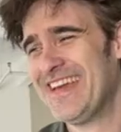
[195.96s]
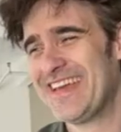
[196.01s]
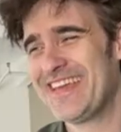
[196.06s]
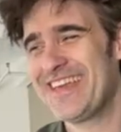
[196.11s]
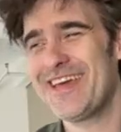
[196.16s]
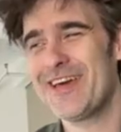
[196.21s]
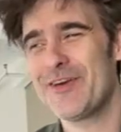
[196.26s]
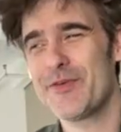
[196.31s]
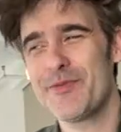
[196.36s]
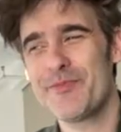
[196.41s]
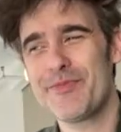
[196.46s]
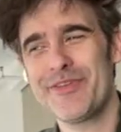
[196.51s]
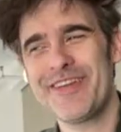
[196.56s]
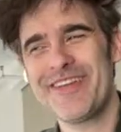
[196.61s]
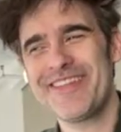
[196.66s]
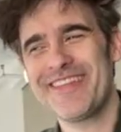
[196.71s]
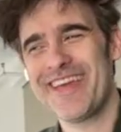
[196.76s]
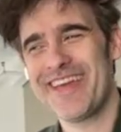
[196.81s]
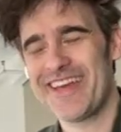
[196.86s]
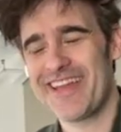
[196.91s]
Yeah, we
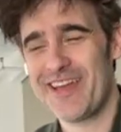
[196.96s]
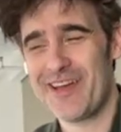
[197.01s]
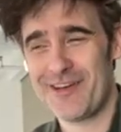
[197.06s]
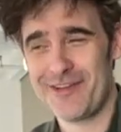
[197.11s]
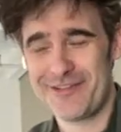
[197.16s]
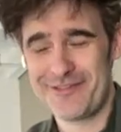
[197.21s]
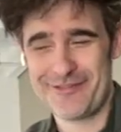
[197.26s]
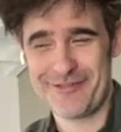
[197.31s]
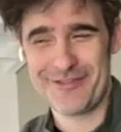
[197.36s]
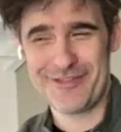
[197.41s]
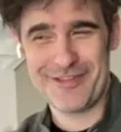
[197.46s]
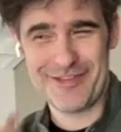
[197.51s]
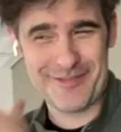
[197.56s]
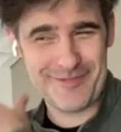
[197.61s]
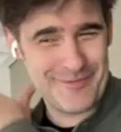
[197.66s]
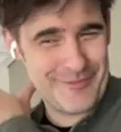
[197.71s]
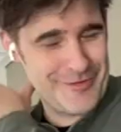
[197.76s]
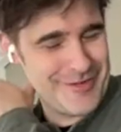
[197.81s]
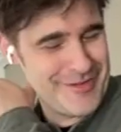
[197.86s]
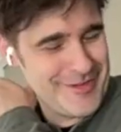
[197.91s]
planned that out really,
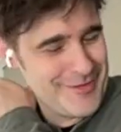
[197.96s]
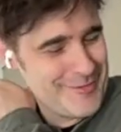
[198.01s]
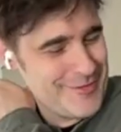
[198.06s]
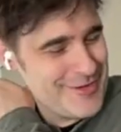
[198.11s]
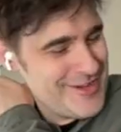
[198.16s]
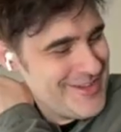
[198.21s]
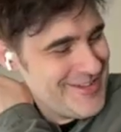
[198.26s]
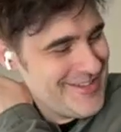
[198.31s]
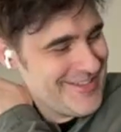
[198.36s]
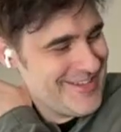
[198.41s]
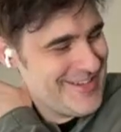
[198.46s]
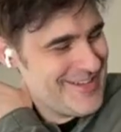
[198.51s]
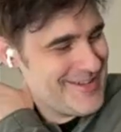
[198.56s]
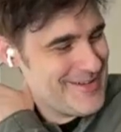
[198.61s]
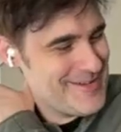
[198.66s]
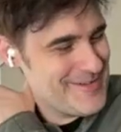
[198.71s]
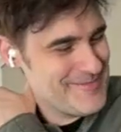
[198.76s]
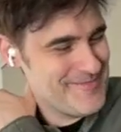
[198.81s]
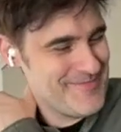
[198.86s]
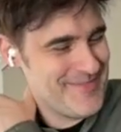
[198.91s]
really
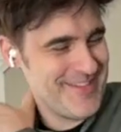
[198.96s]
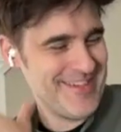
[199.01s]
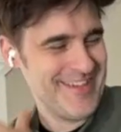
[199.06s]
well.